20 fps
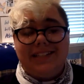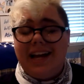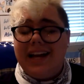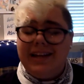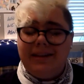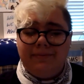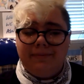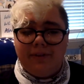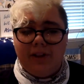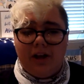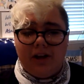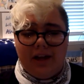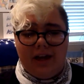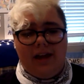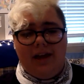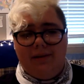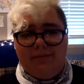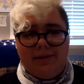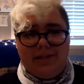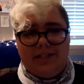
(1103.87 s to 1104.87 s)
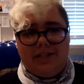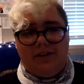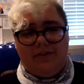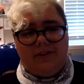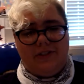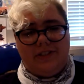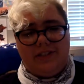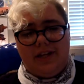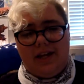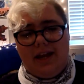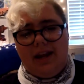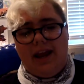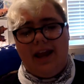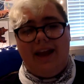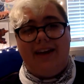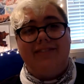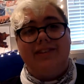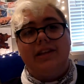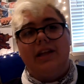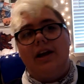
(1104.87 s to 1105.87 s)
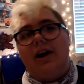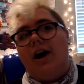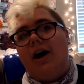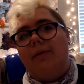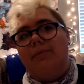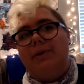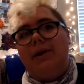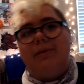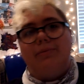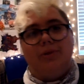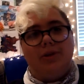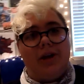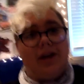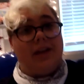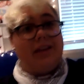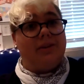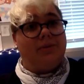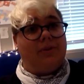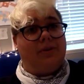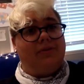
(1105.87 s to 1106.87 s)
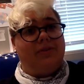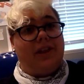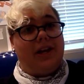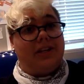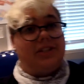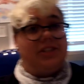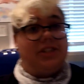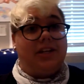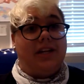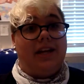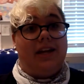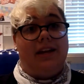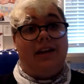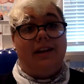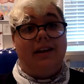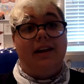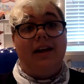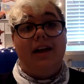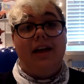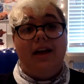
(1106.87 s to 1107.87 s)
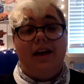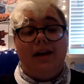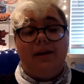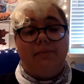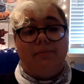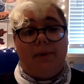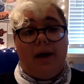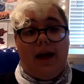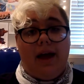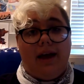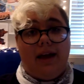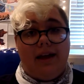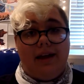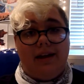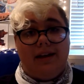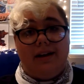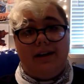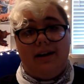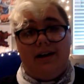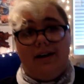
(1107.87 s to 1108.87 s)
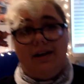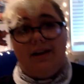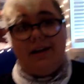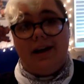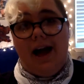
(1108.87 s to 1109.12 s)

I am vlogging on my selfie stick and I have it like up and I'm looking at the reflection in my uh,